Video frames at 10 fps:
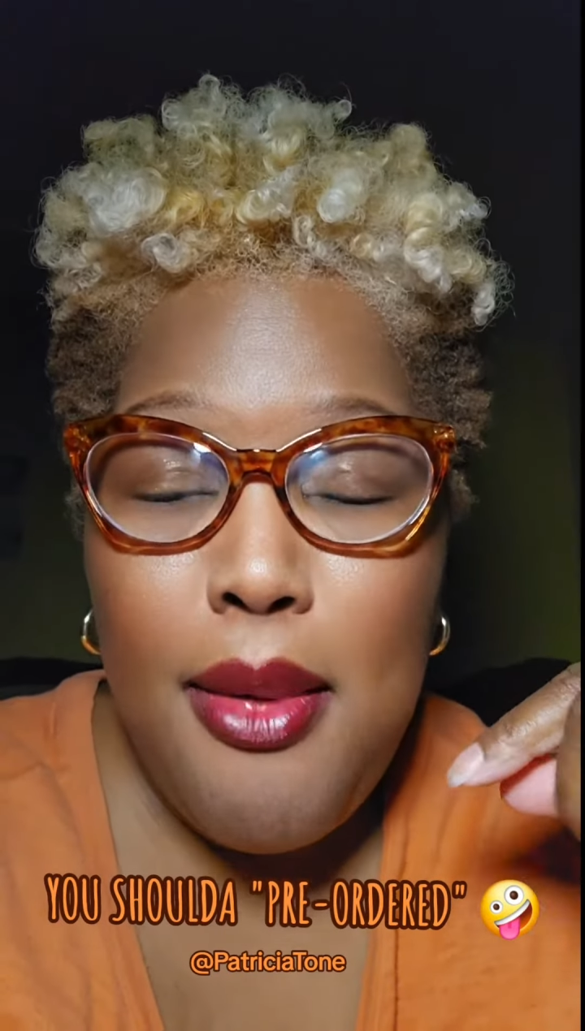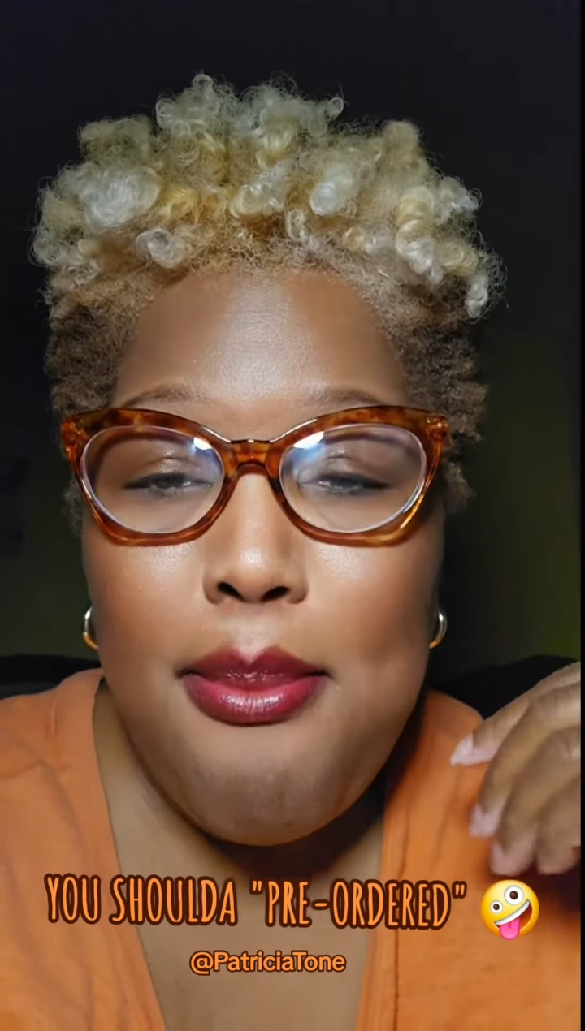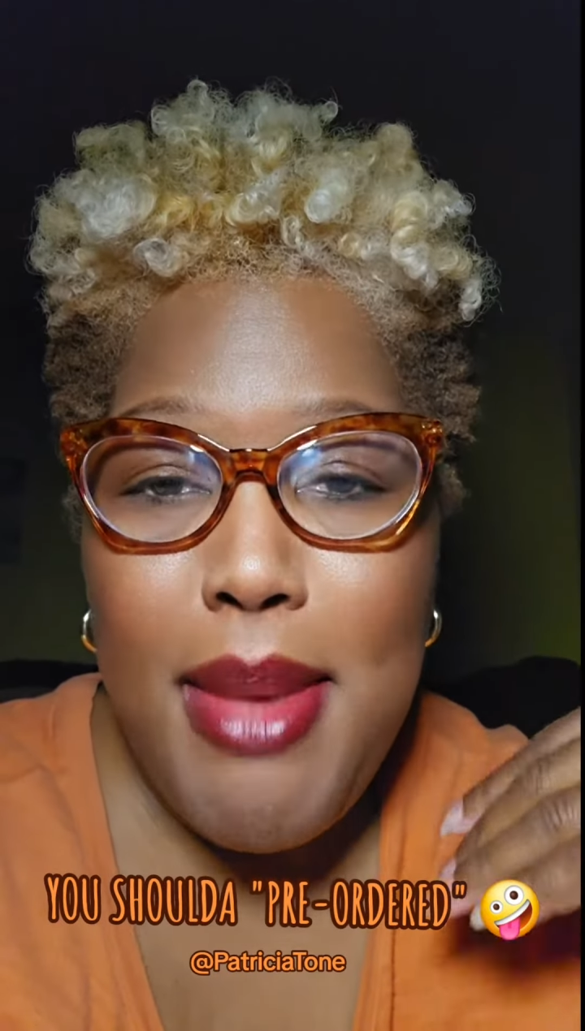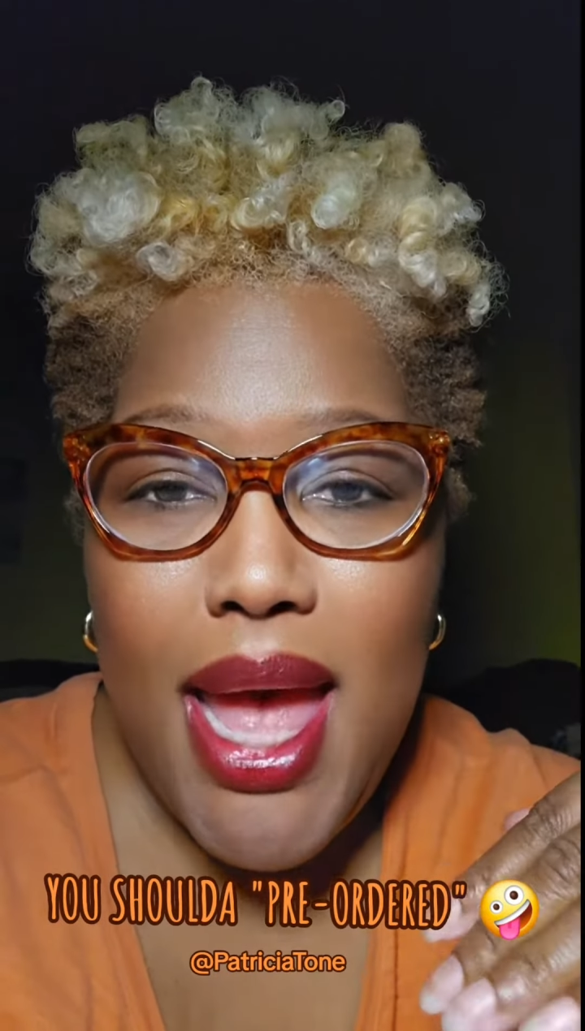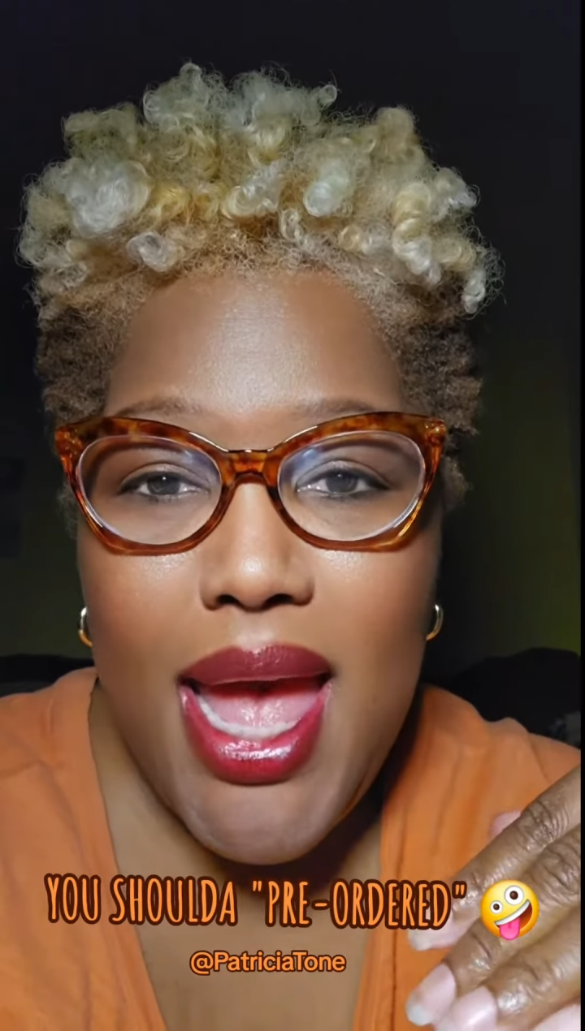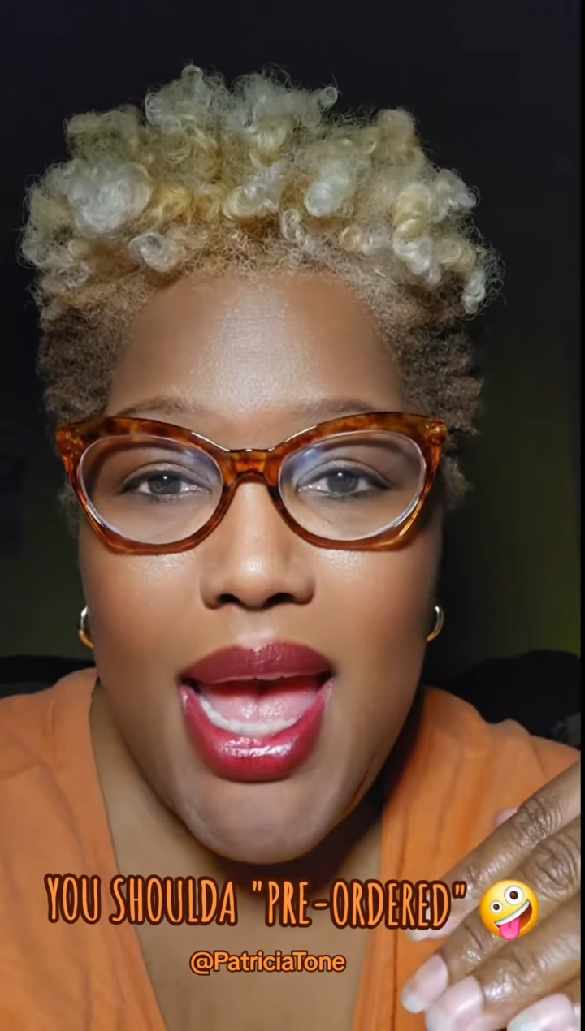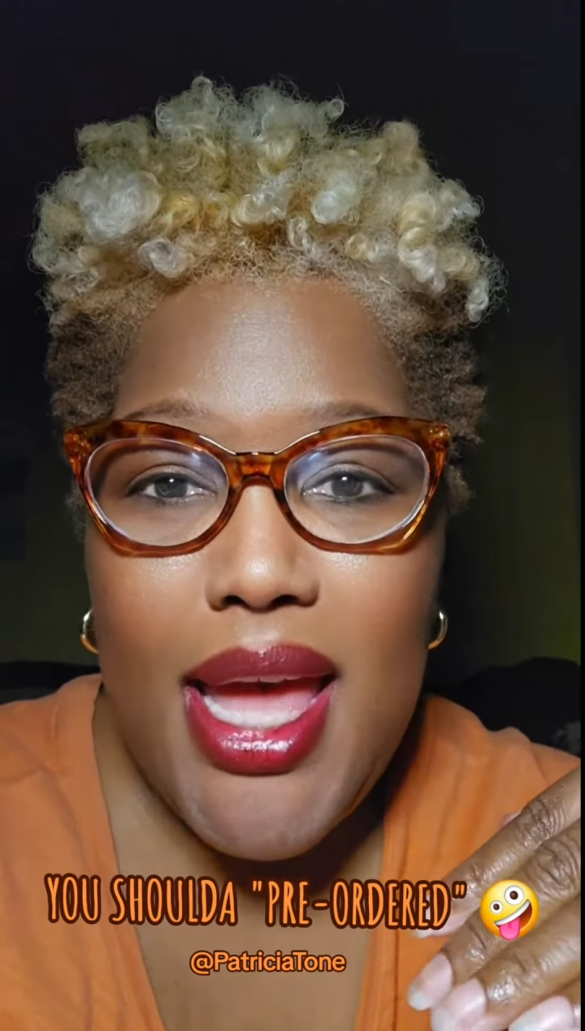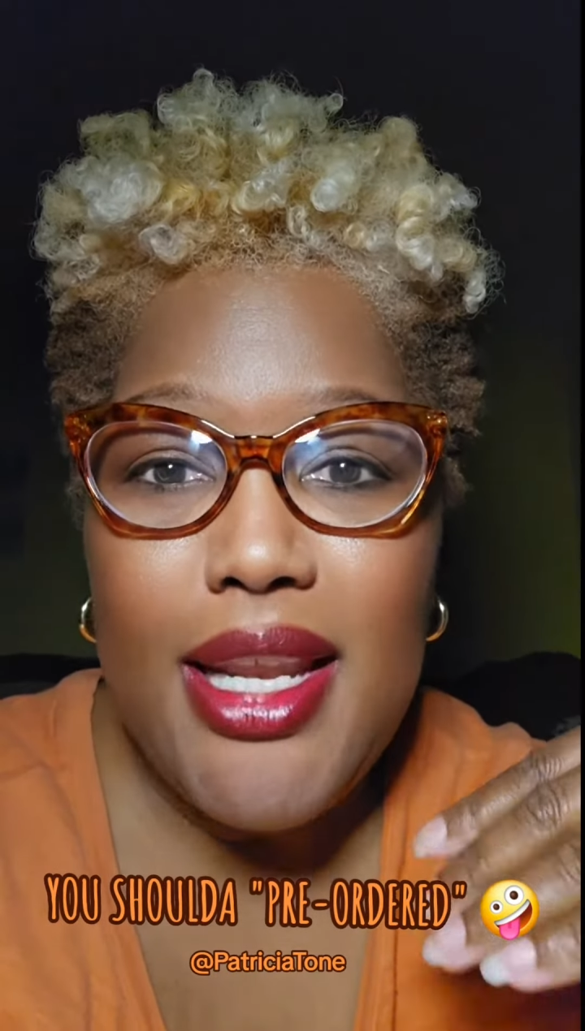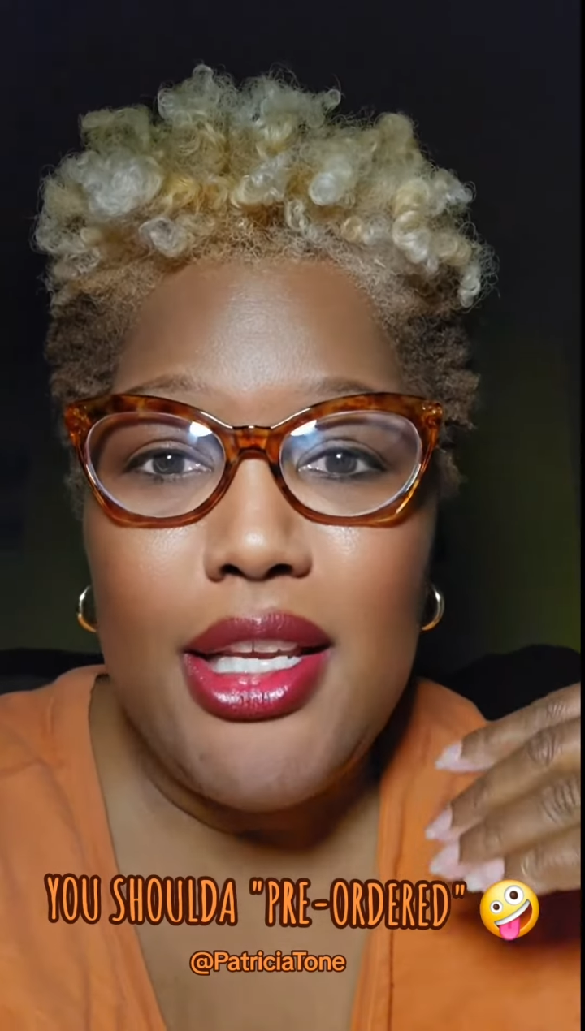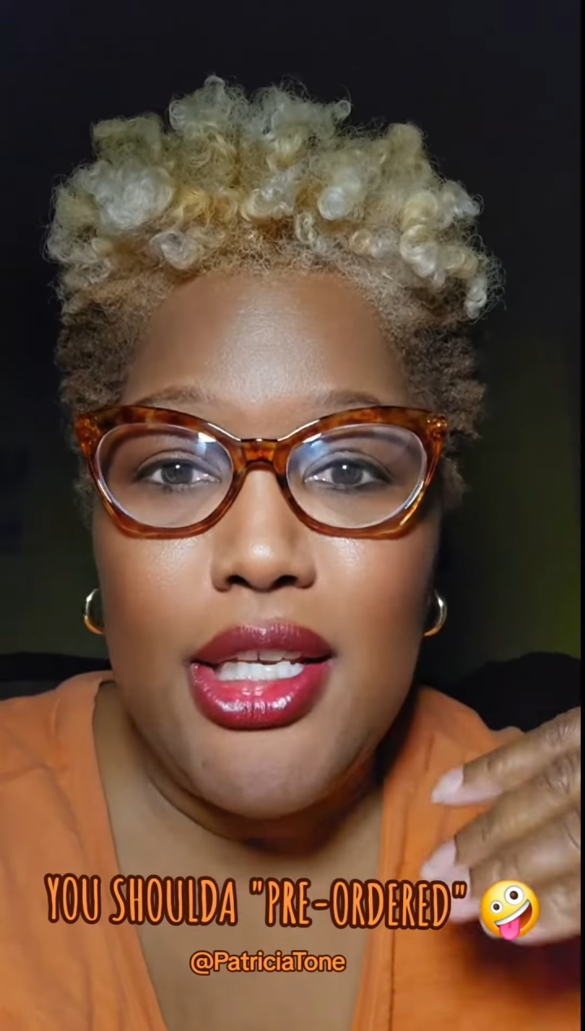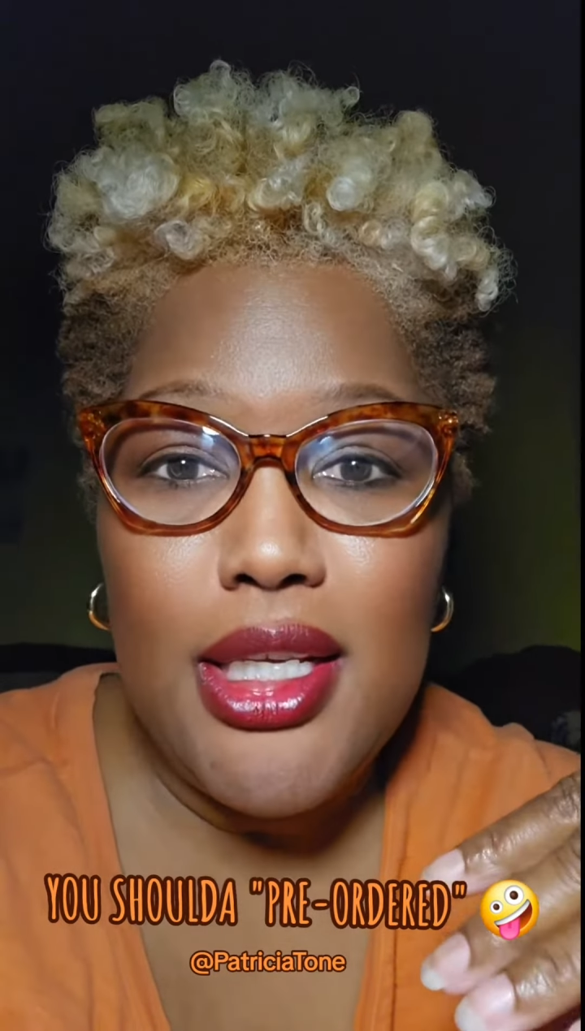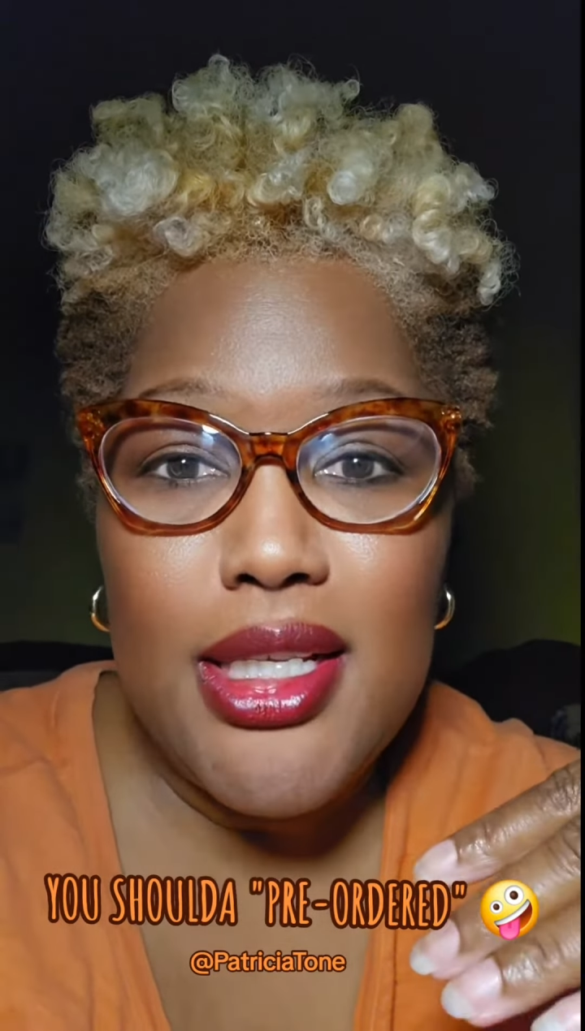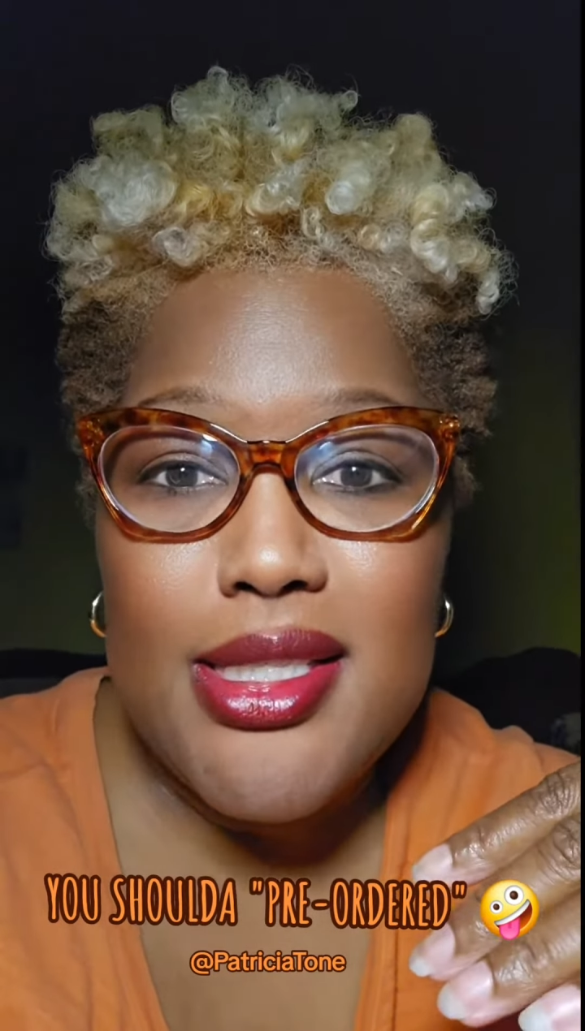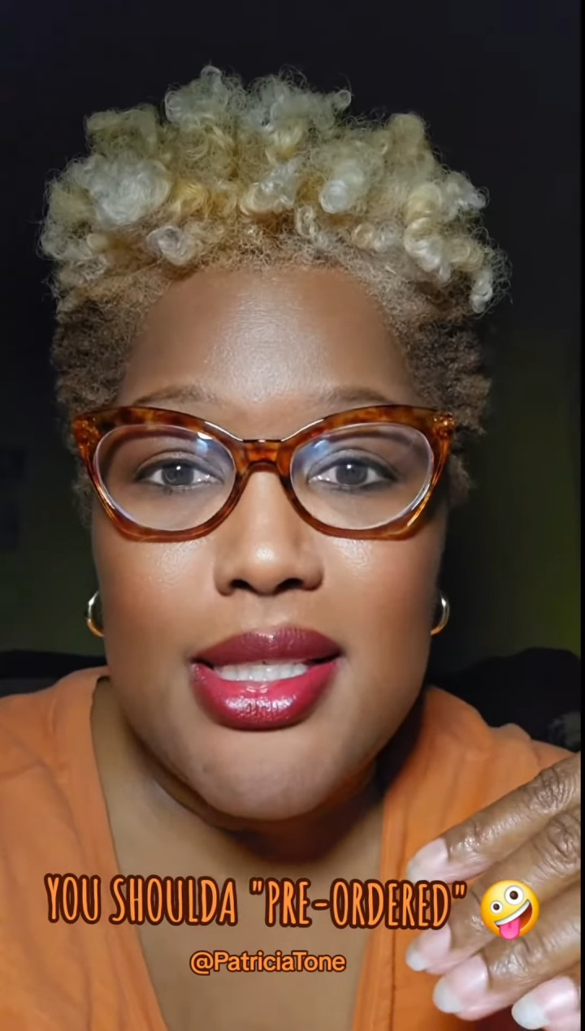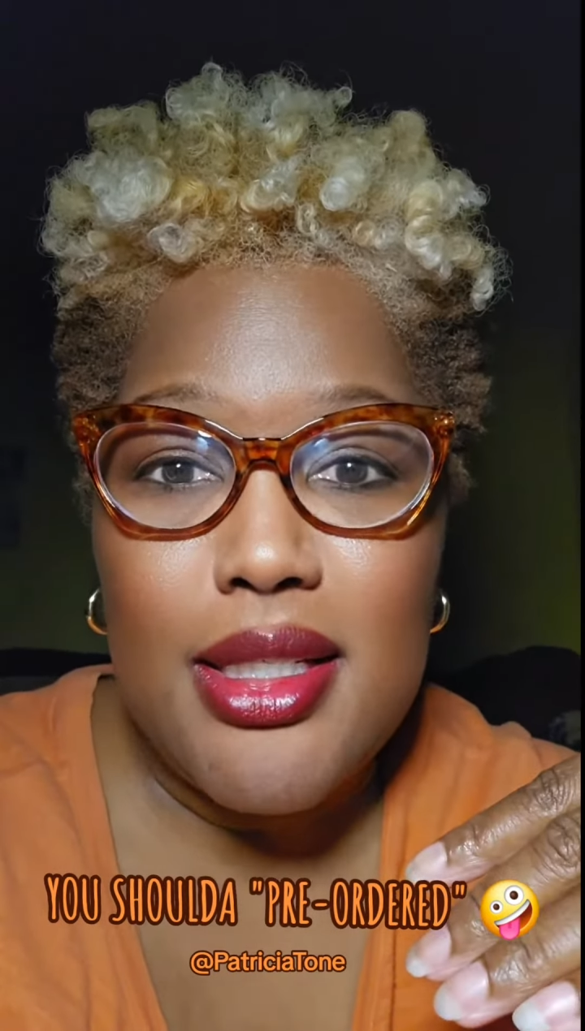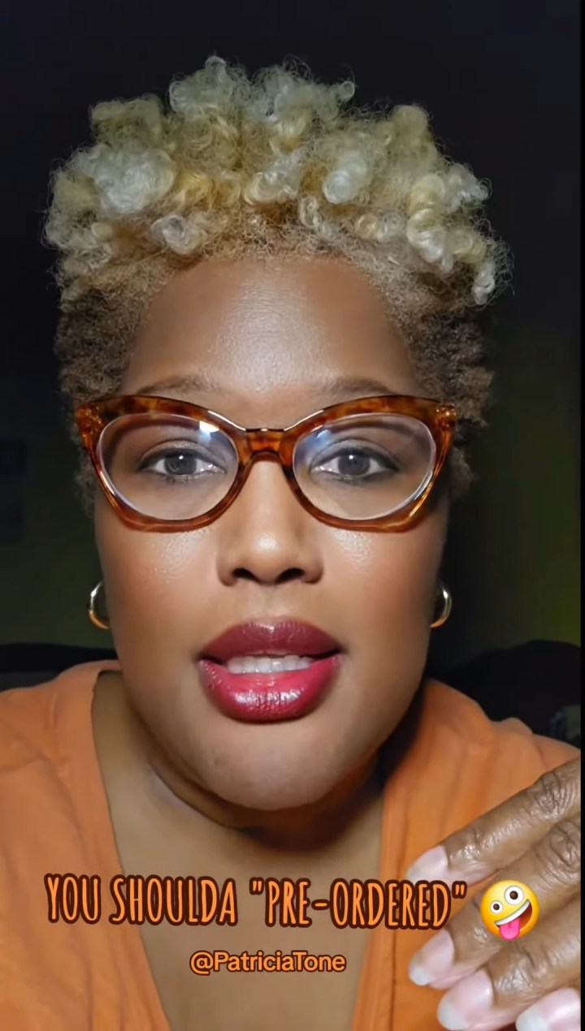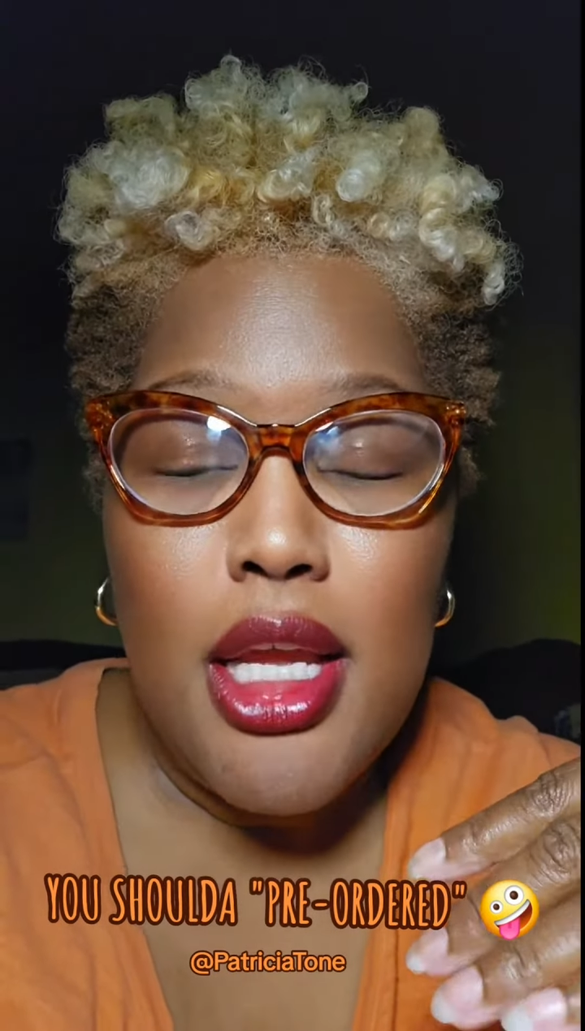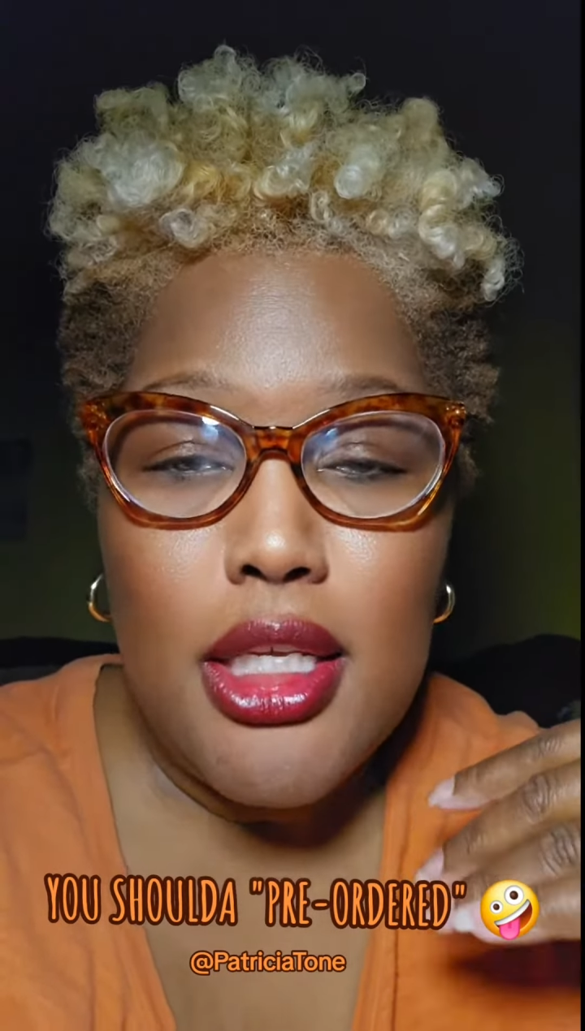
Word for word: mad and cussing